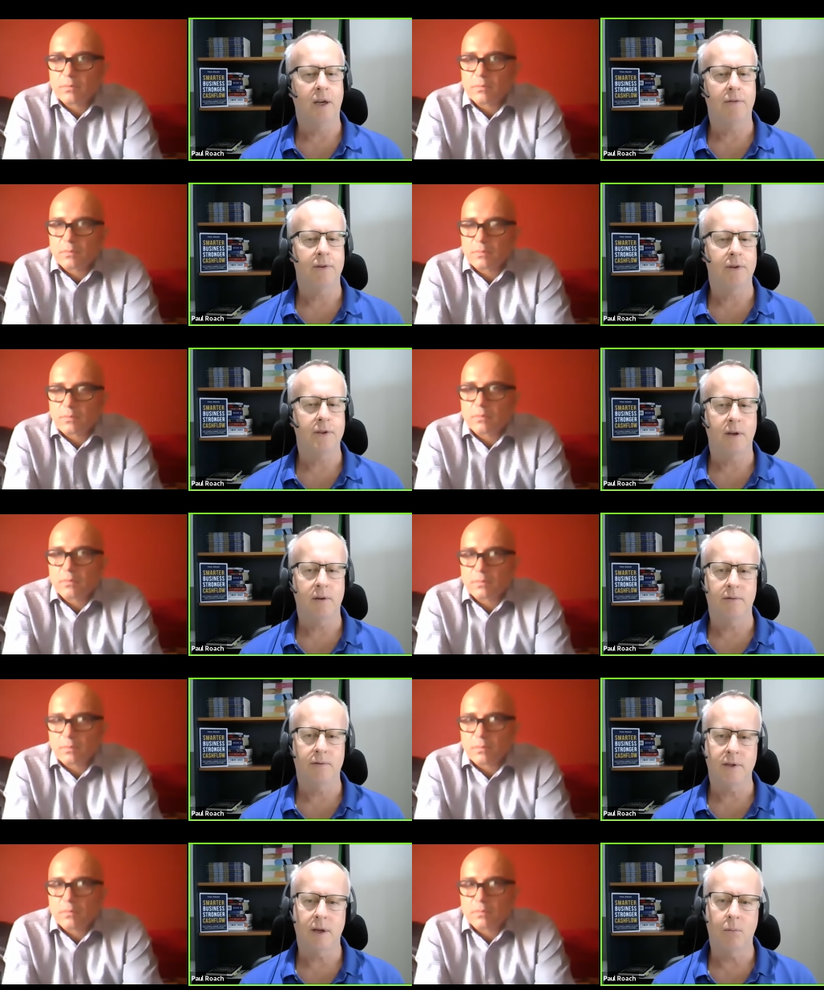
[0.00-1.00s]
Speaker 1: tougher so,
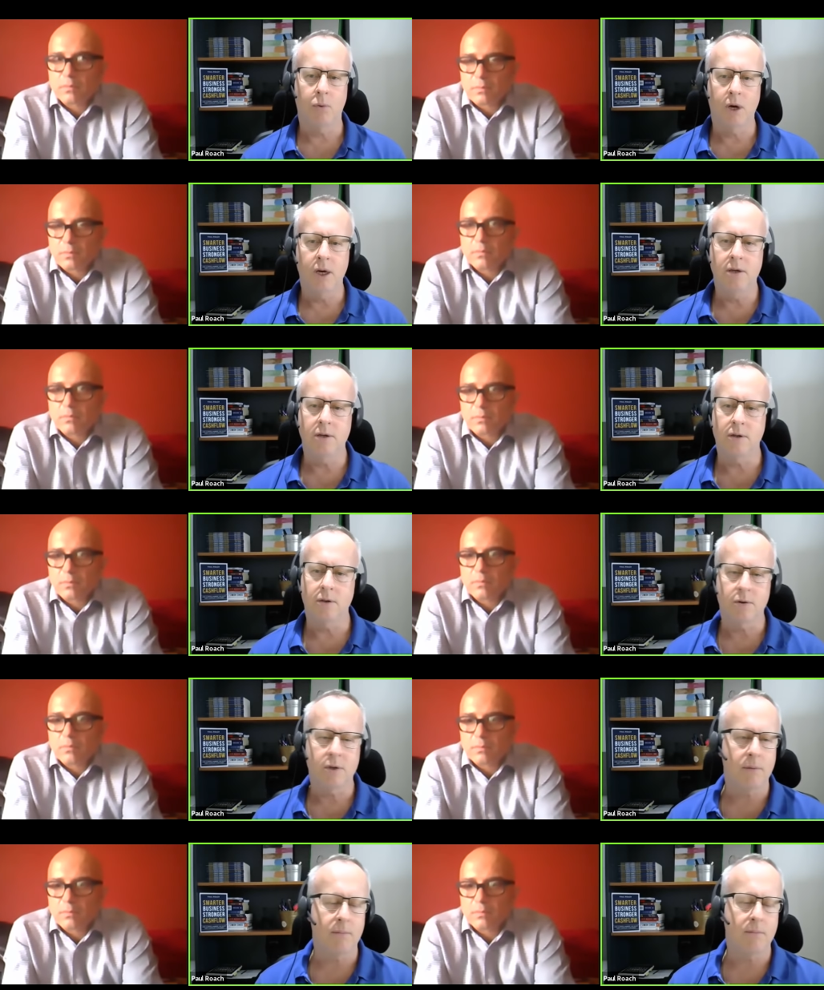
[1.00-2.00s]
for some regions
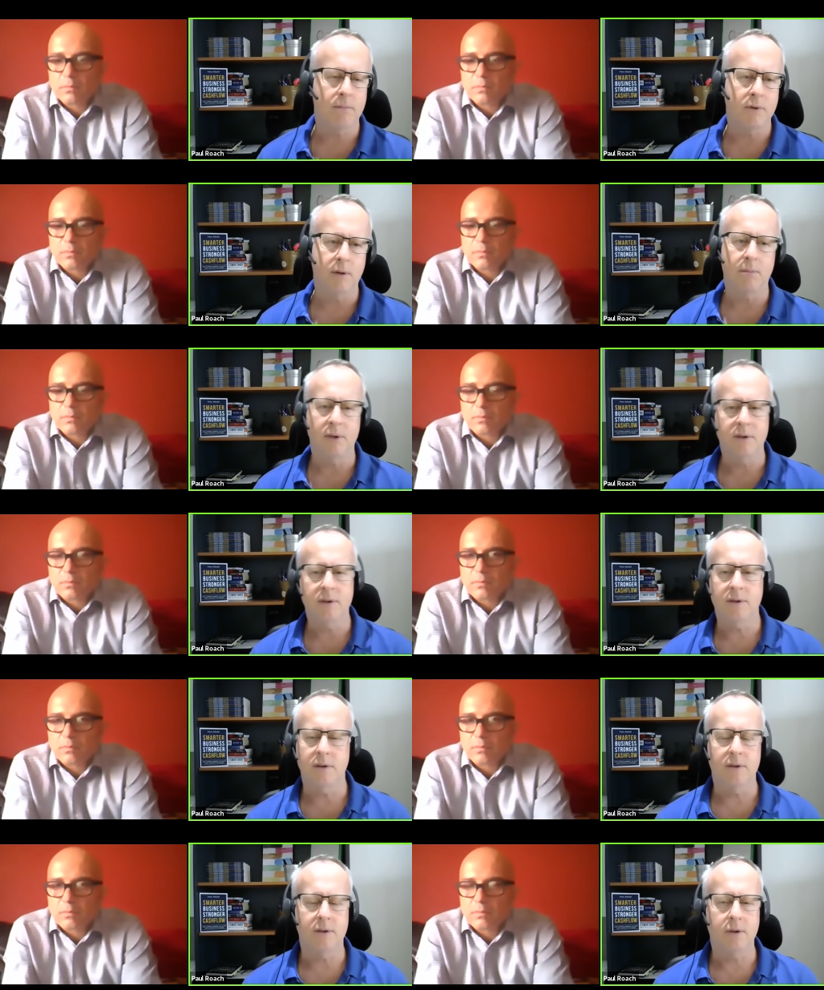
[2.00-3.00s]
or some some
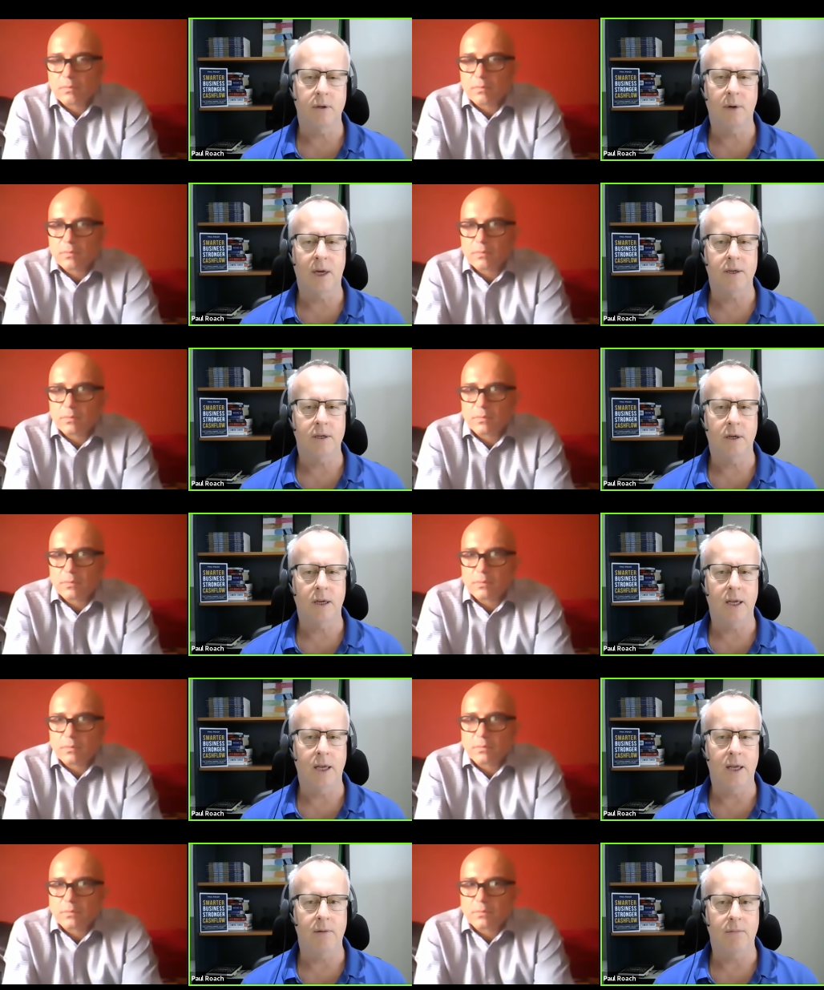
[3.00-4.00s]
businesses to
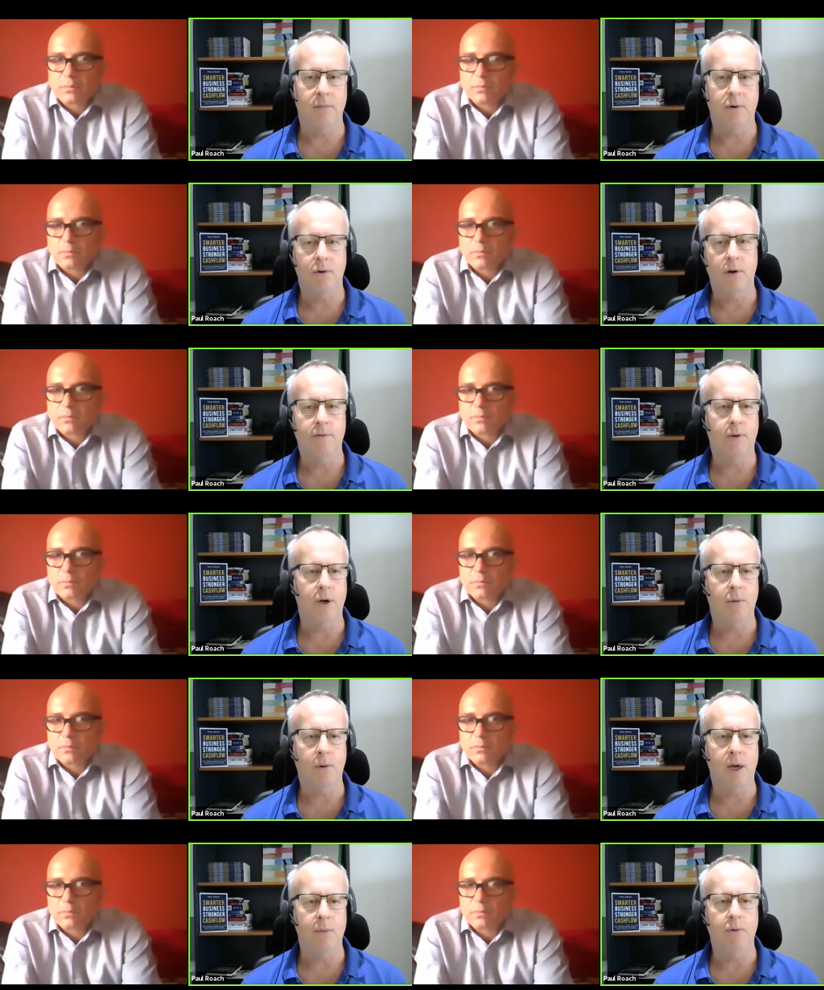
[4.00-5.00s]
actually try and find
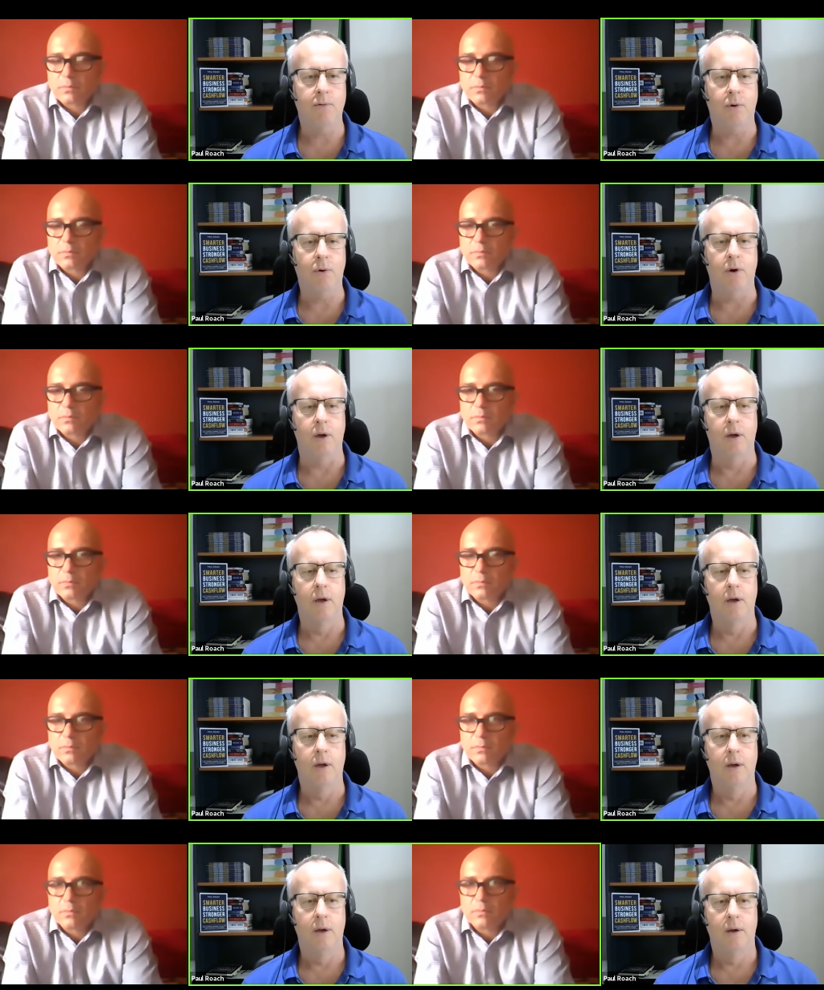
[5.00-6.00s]
a way to move forward.
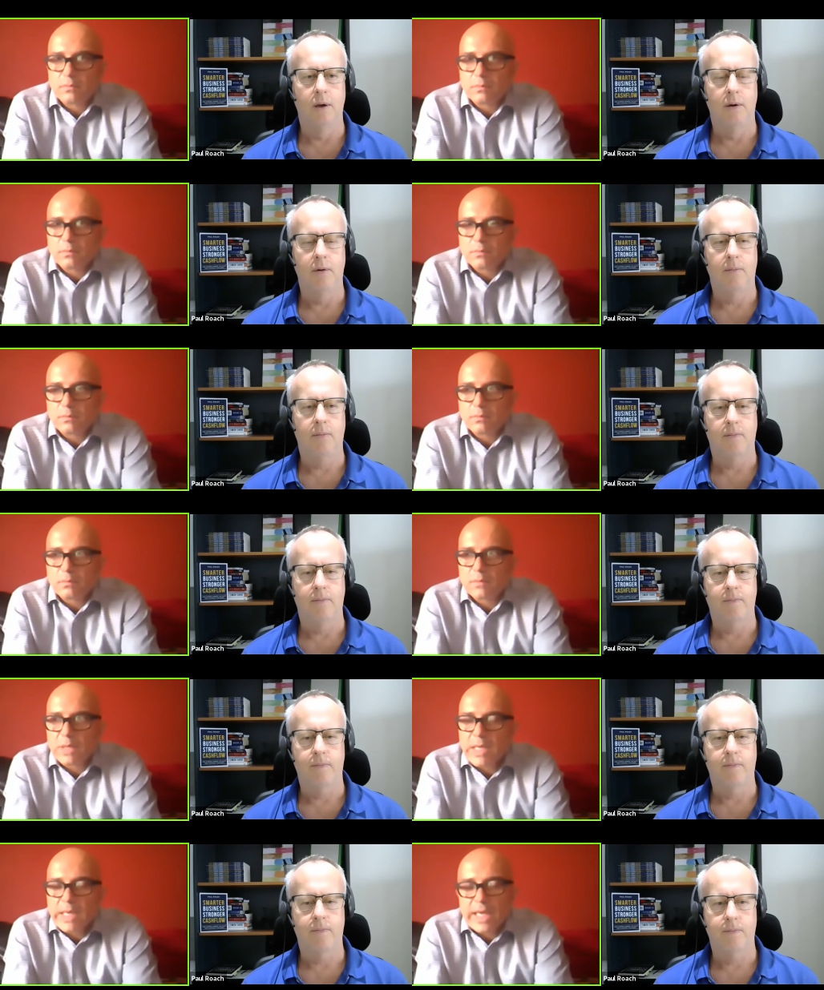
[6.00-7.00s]
Speaker 2: Mm,
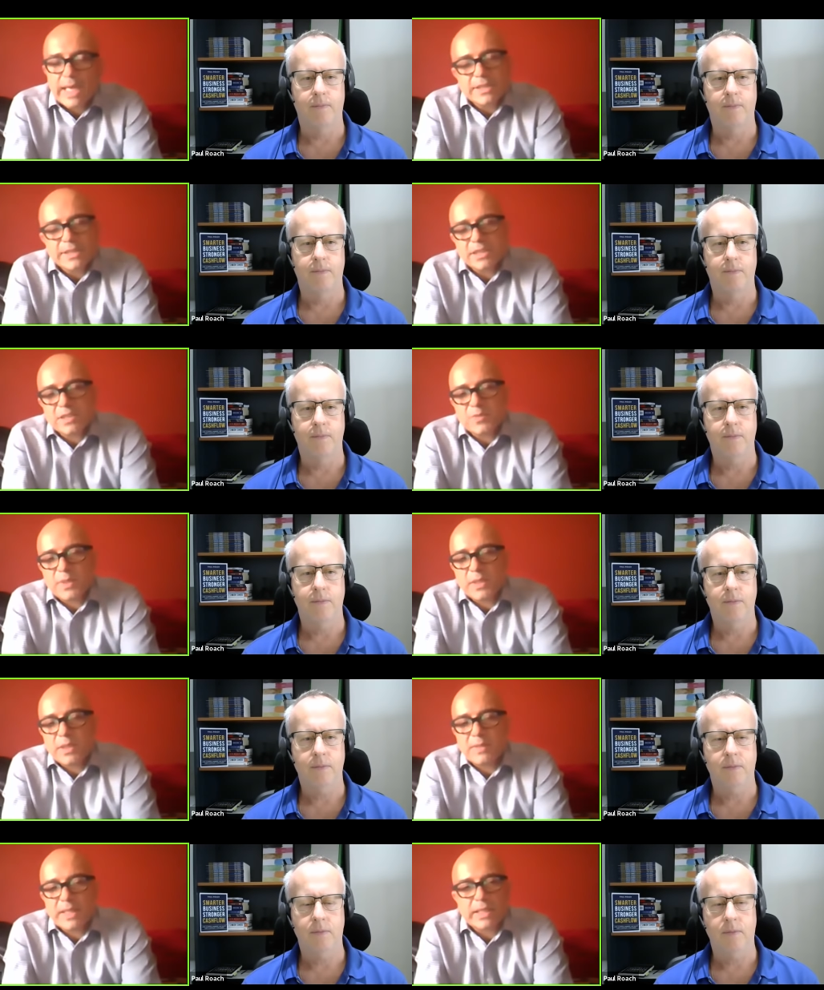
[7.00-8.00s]
Actually, just
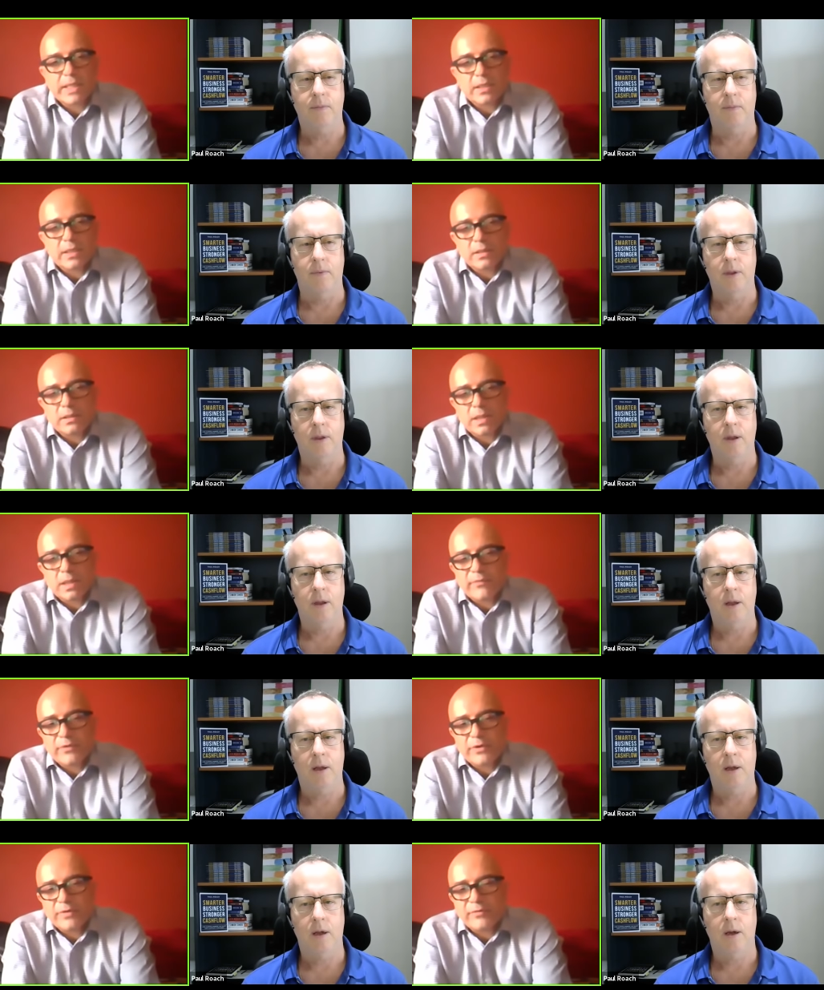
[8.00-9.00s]
speaking about that, I,
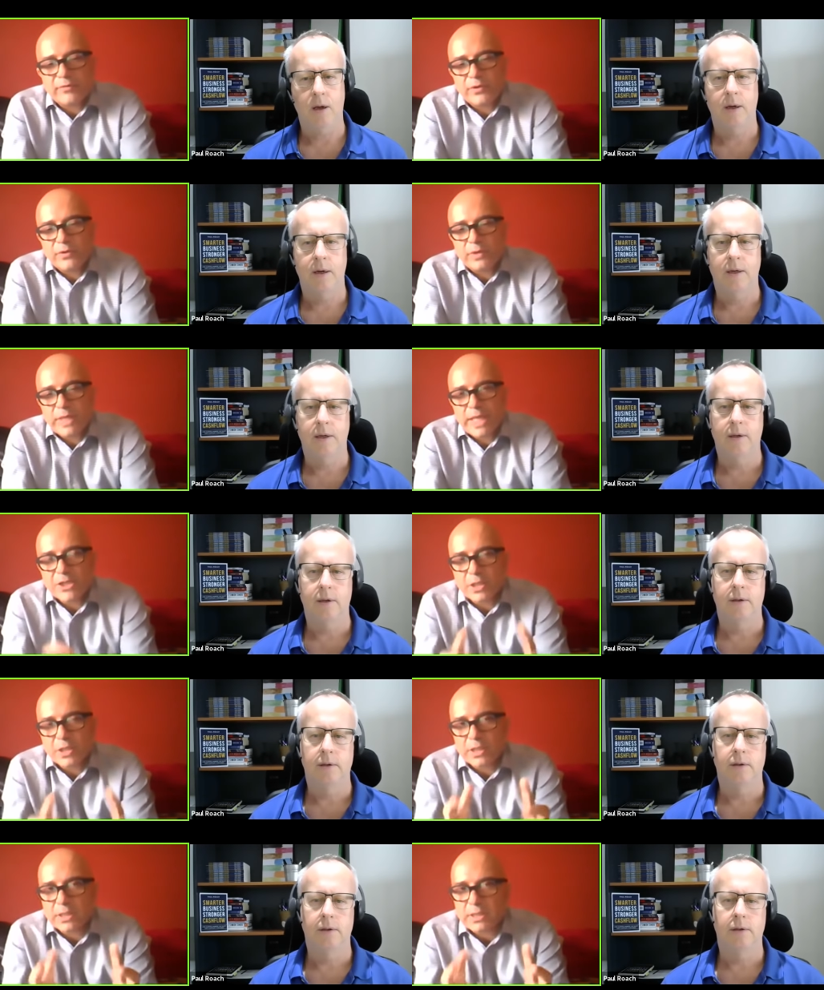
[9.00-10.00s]
have heard a few
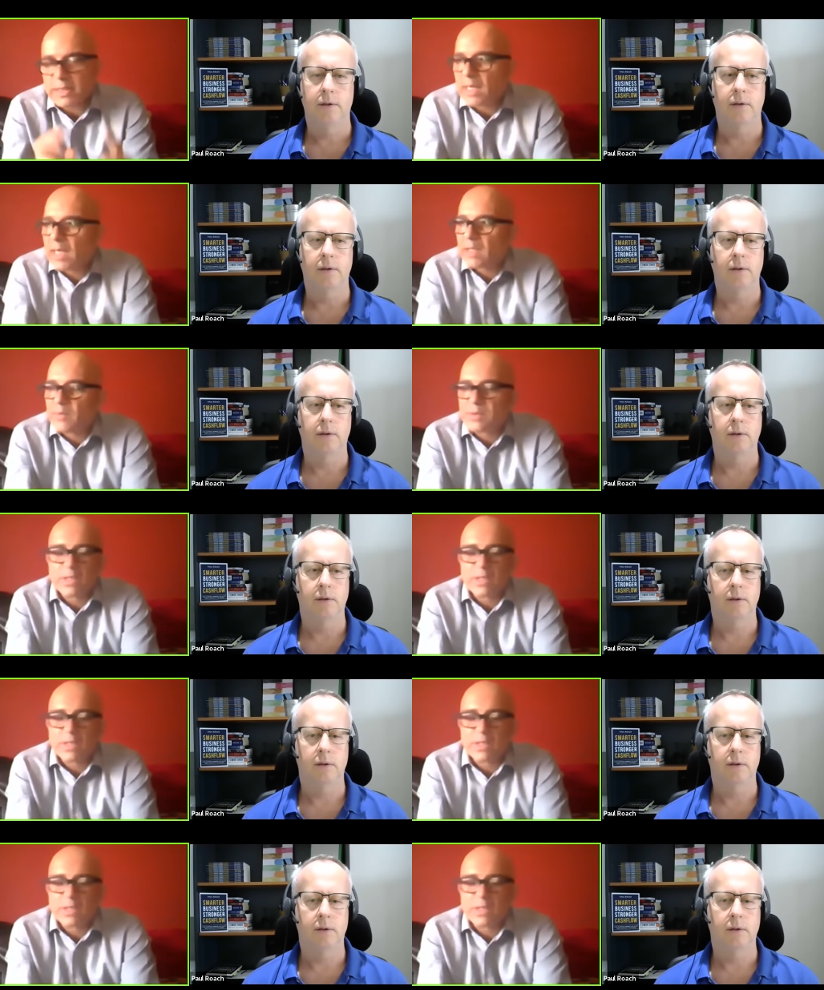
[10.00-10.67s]
nationalistic arguments